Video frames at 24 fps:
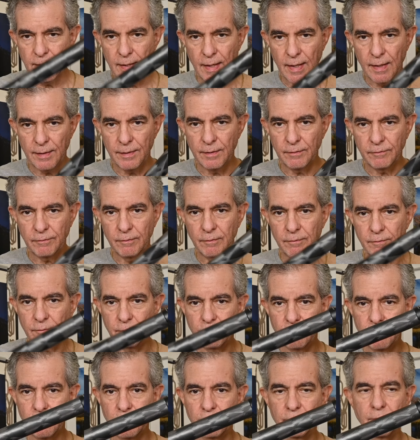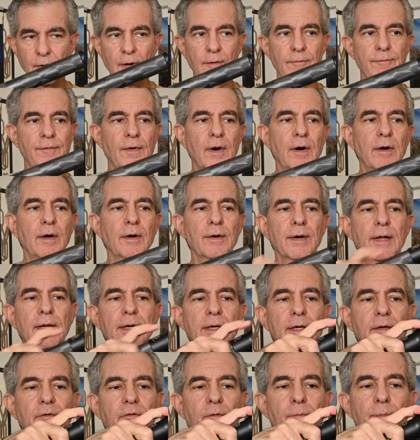yeah, this is how far out I
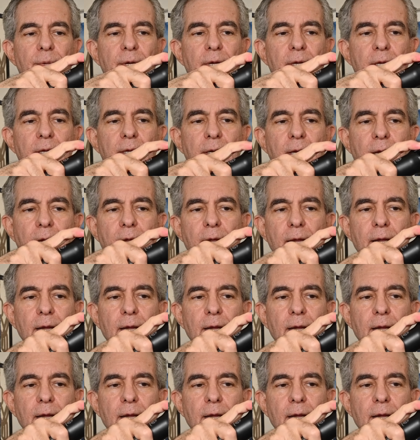need to be,